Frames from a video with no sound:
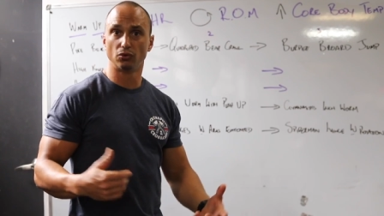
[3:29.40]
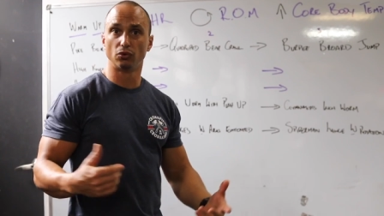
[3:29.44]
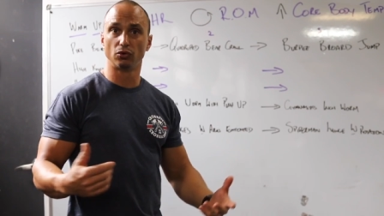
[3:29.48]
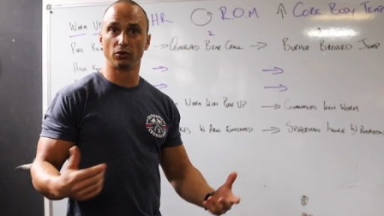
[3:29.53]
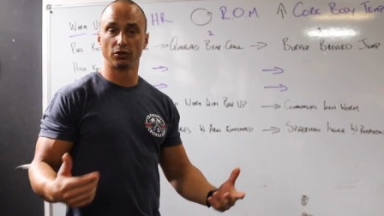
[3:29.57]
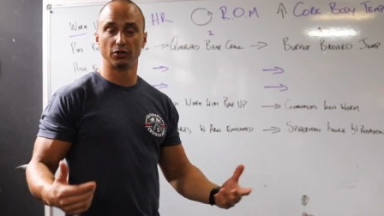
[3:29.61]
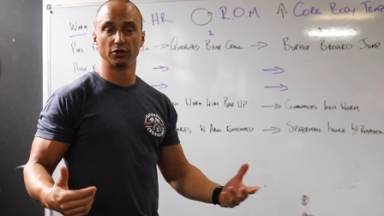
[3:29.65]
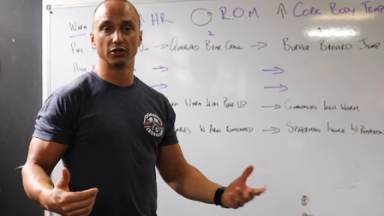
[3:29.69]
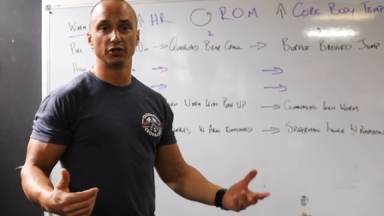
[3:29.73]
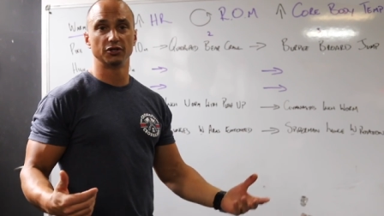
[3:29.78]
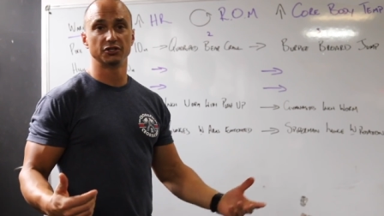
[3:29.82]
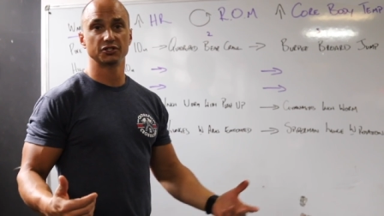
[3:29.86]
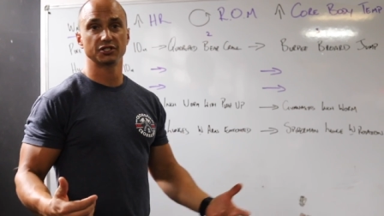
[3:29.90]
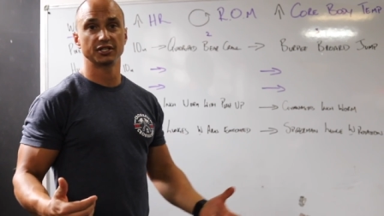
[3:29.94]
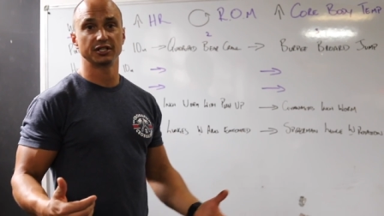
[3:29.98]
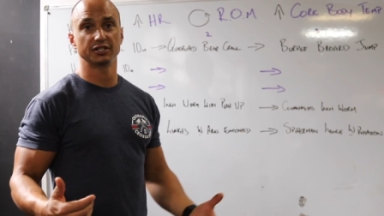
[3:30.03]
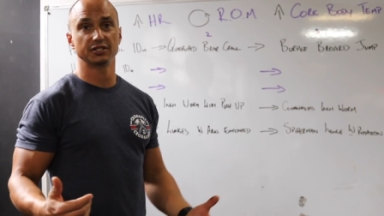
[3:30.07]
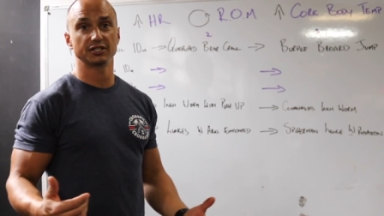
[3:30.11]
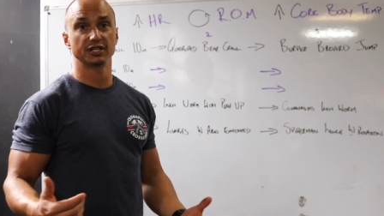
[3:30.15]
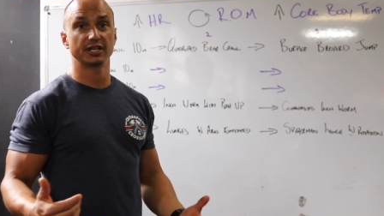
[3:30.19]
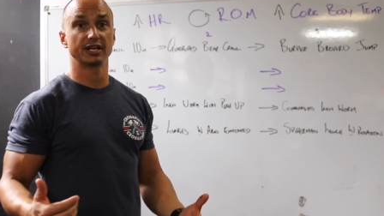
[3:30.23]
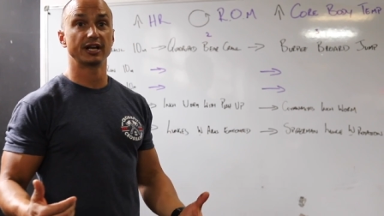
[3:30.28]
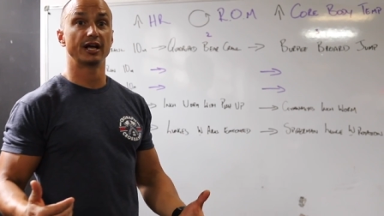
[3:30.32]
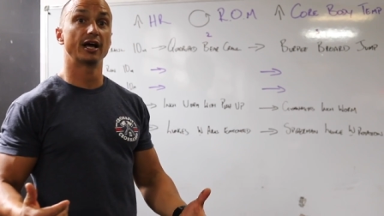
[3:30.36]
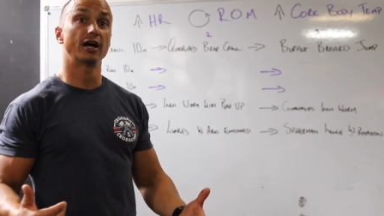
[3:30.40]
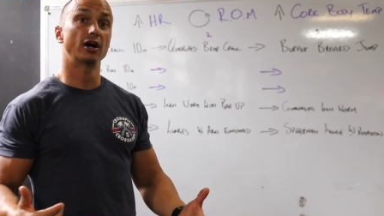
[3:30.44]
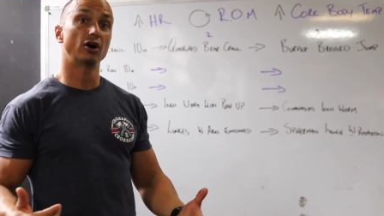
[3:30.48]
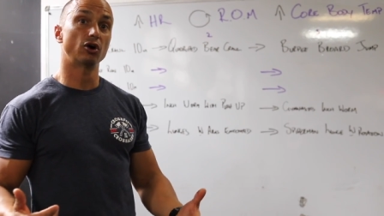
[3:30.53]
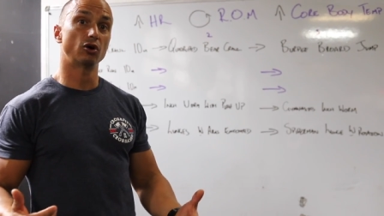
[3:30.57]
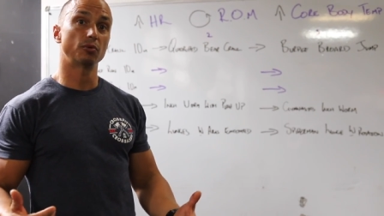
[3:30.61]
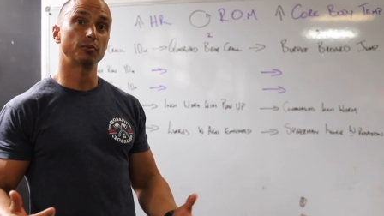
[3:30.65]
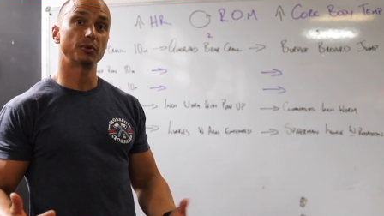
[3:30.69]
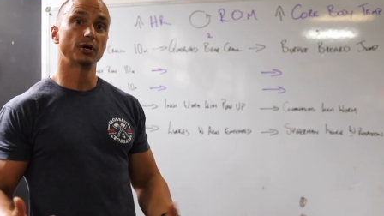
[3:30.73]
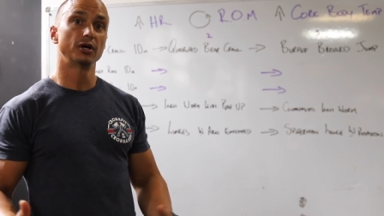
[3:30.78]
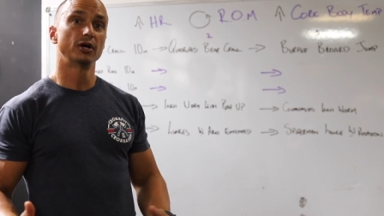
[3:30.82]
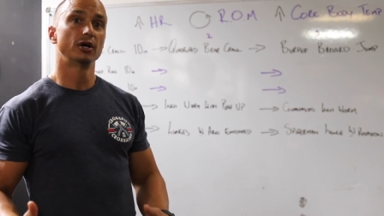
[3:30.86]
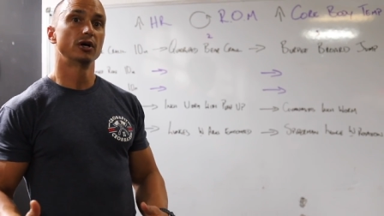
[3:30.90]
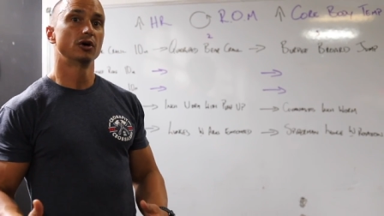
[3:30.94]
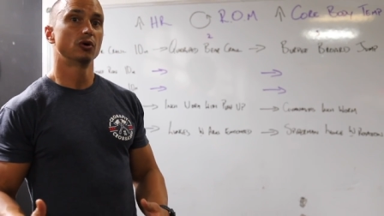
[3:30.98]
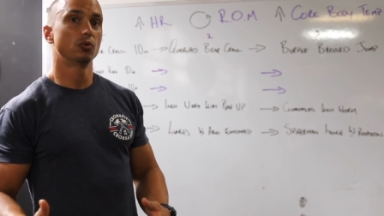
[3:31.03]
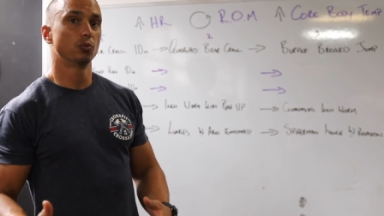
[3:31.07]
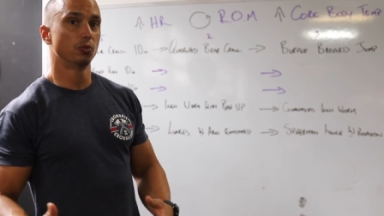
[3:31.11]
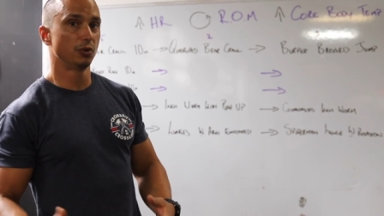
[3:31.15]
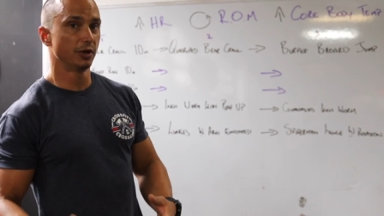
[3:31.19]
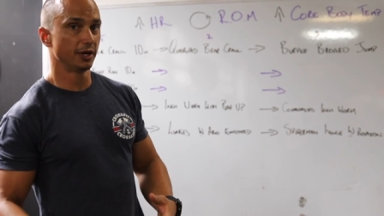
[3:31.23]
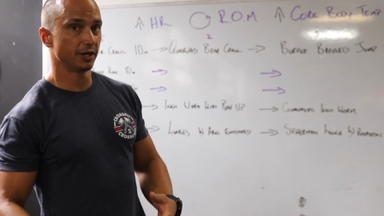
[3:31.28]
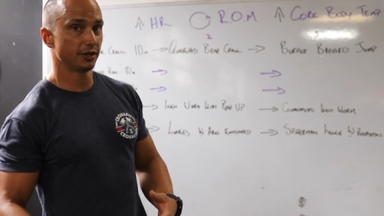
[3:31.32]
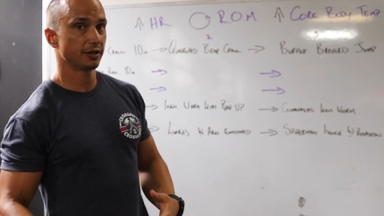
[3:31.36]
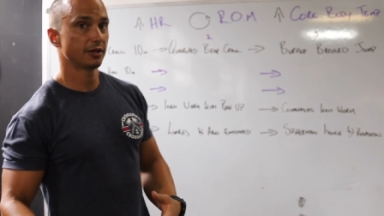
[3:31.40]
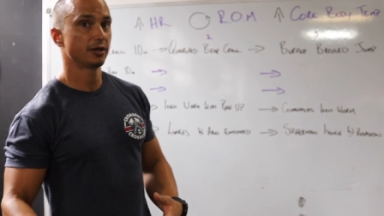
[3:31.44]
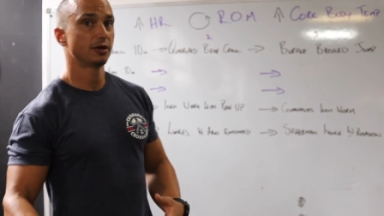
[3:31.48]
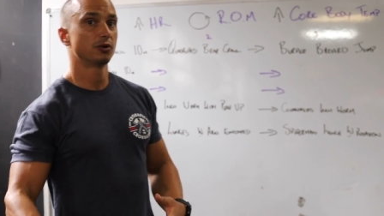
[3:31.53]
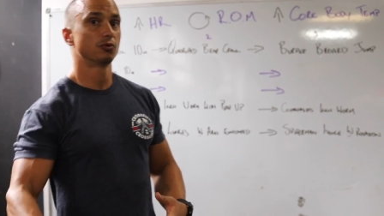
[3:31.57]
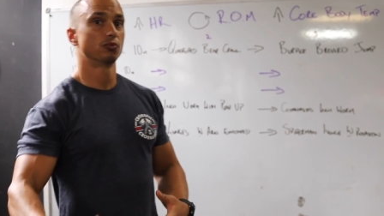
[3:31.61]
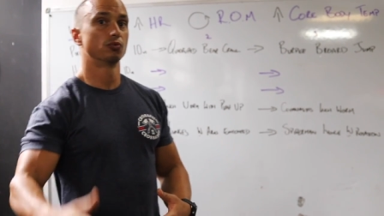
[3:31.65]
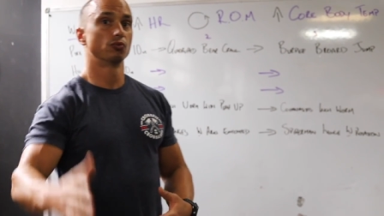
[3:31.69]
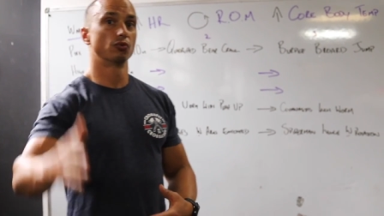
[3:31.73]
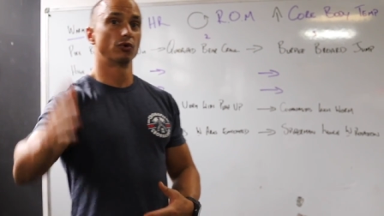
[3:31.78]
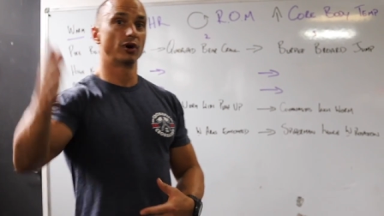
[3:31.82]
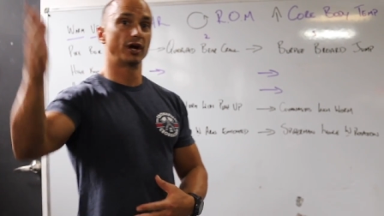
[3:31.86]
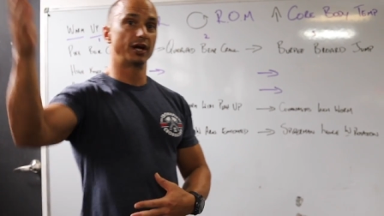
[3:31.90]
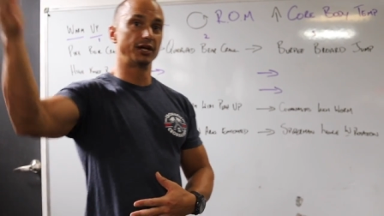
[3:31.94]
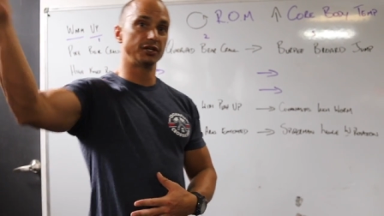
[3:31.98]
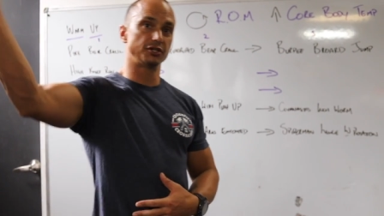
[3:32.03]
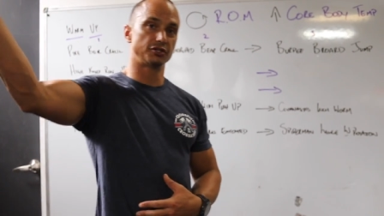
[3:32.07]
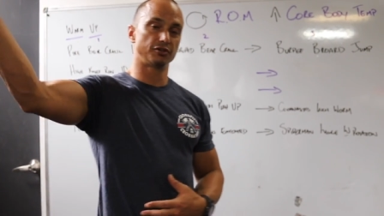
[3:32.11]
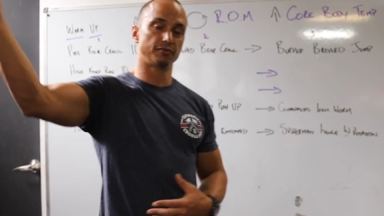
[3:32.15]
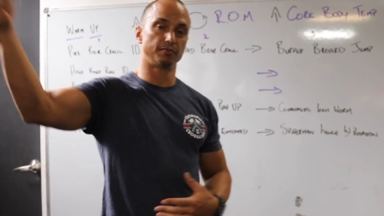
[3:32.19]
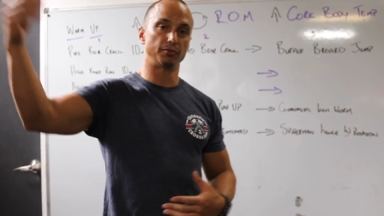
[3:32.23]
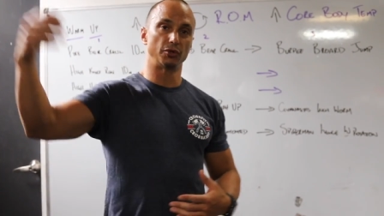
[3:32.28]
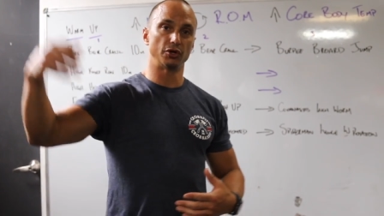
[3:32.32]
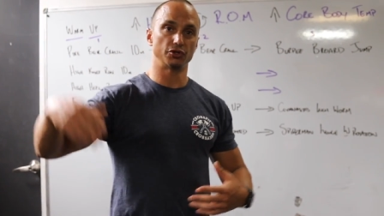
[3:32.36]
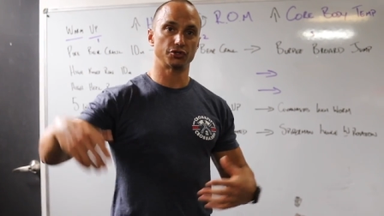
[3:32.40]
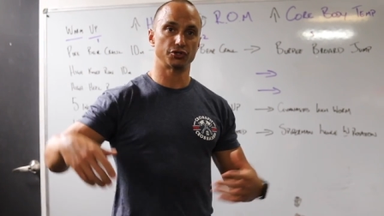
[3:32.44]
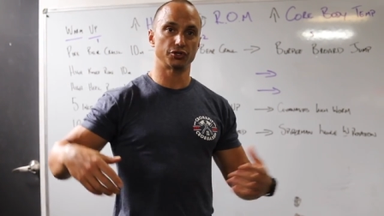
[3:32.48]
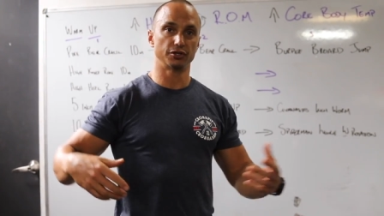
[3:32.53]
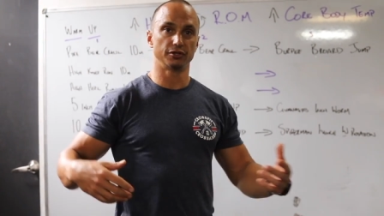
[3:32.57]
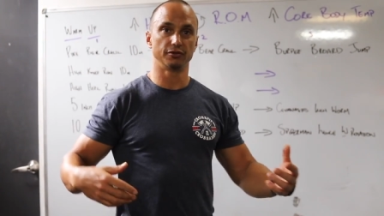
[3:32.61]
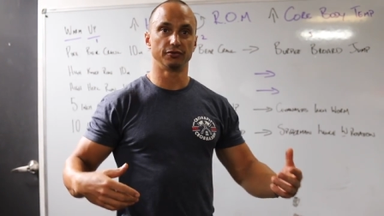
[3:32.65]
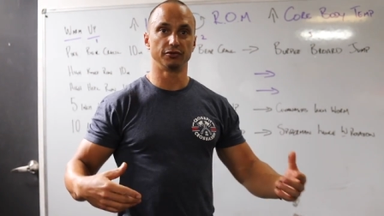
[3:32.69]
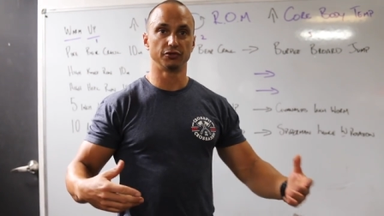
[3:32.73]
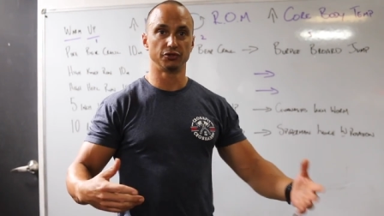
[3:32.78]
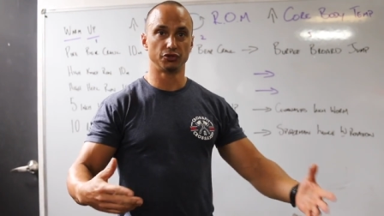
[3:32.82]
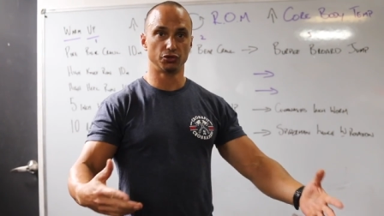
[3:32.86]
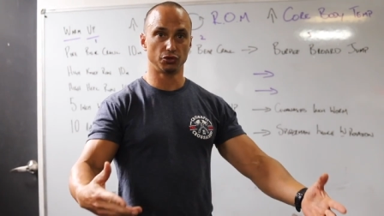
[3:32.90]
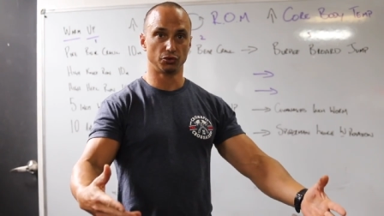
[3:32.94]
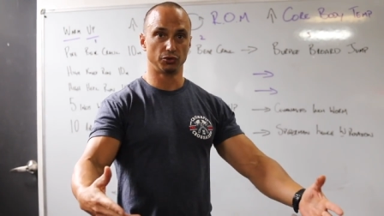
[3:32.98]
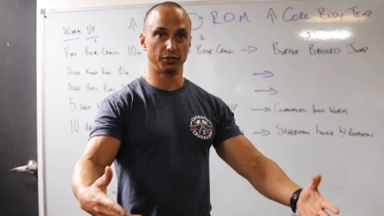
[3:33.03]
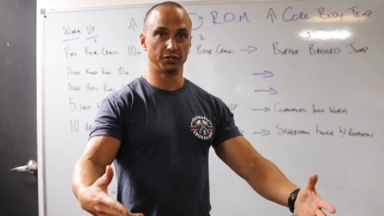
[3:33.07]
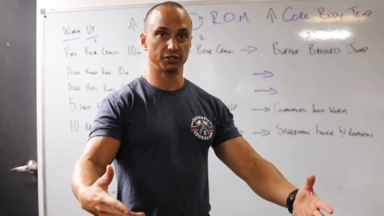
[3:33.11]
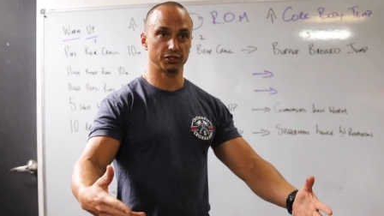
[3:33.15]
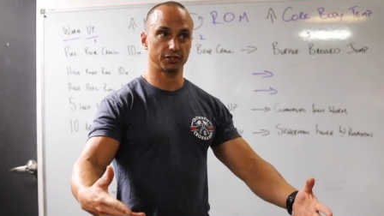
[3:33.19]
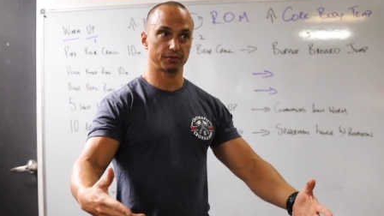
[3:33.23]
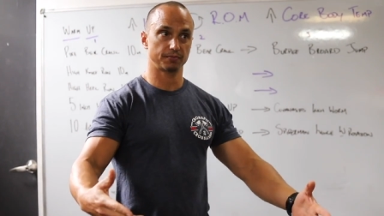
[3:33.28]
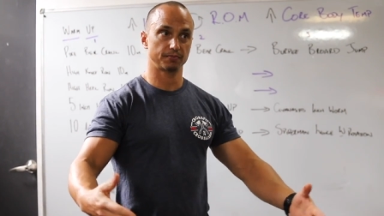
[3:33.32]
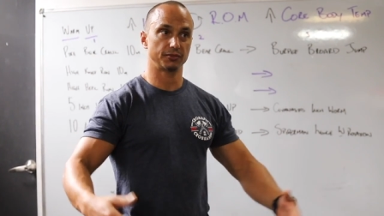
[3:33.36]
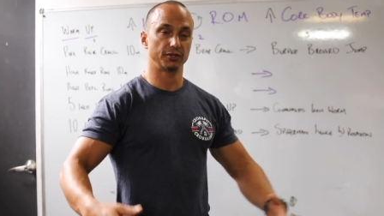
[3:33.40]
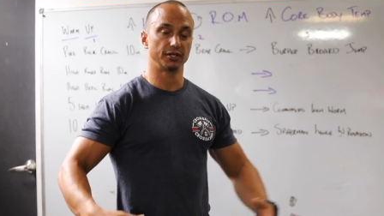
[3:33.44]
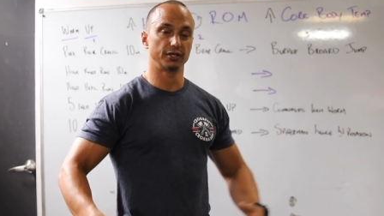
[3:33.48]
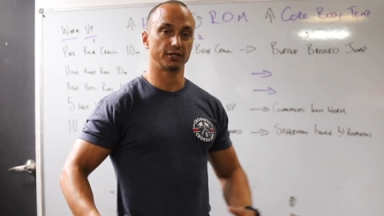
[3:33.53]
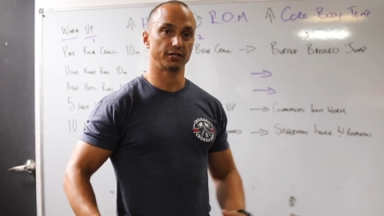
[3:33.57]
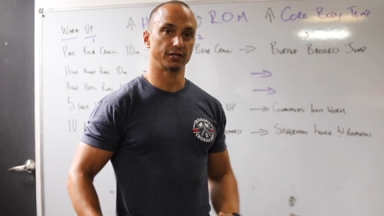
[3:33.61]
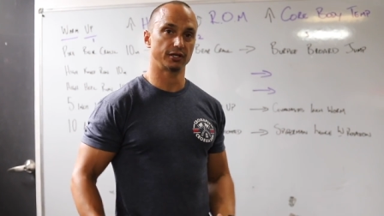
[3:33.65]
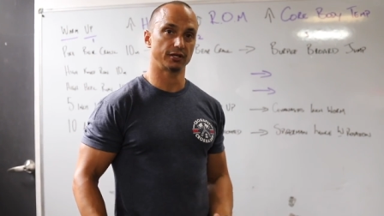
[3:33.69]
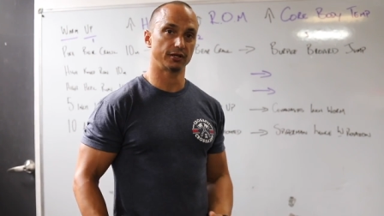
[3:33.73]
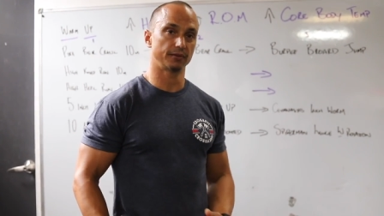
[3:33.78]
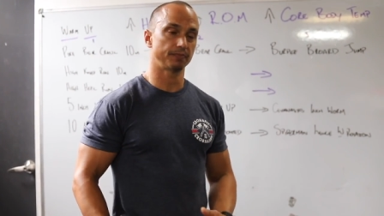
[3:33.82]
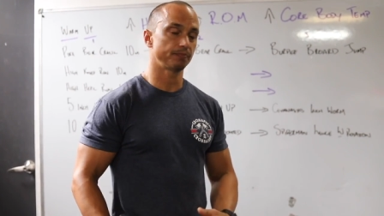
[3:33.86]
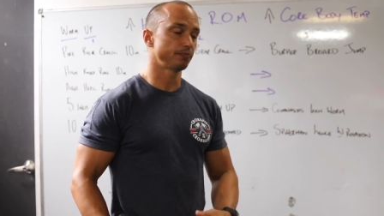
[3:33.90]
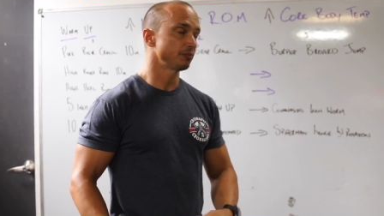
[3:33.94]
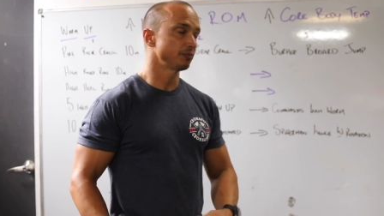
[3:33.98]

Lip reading: all of those things are going to help with range of motion in the joints. Okay.